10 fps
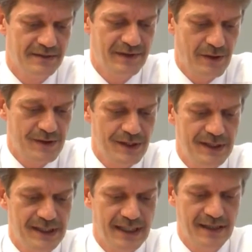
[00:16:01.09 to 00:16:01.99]

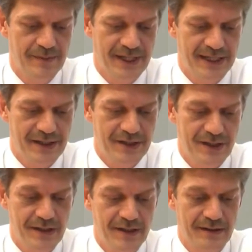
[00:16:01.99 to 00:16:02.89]
velocity at the
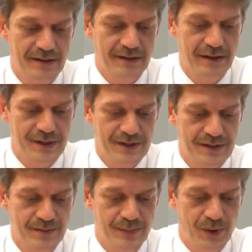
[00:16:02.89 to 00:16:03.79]
perigee, the
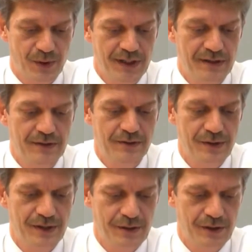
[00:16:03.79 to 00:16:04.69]
closest point to
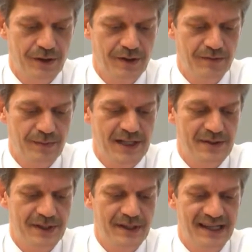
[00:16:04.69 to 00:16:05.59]
the Earth
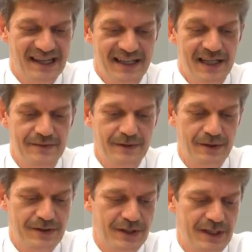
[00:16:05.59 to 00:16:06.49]
must be the highest
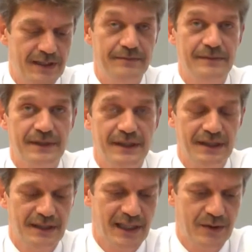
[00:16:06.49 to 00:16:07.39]
velocity,
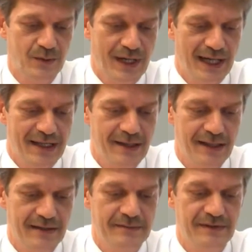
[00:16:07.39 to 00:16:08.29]
and why
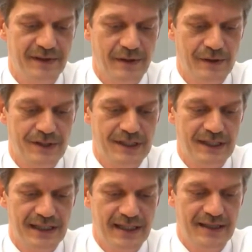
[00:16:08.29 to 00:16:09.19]
the
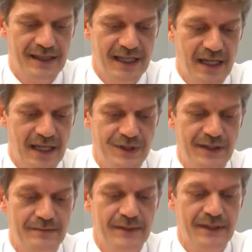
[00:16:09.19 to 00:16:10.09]
velocity at the
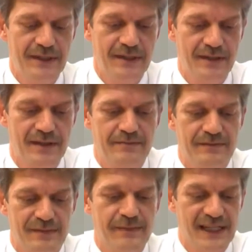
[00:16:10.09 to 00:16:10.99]
apogee
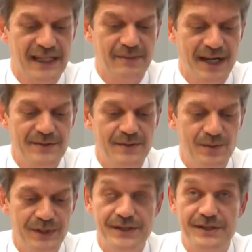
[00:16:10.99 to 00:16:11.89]
the
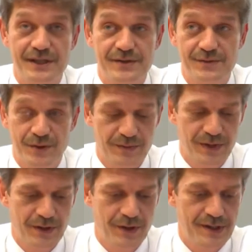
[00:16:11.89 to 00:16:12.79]
maximum distance from
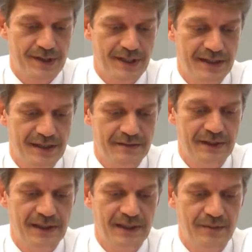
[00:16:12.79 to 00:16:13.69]
the Earth center
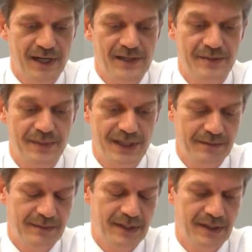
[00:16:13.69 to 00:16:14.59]
must
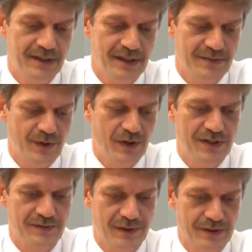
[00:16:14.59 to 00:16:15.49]
be the
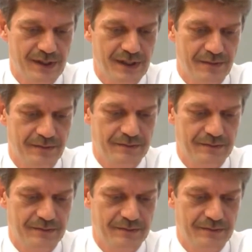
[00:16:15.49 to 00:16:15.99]
smallest velocity.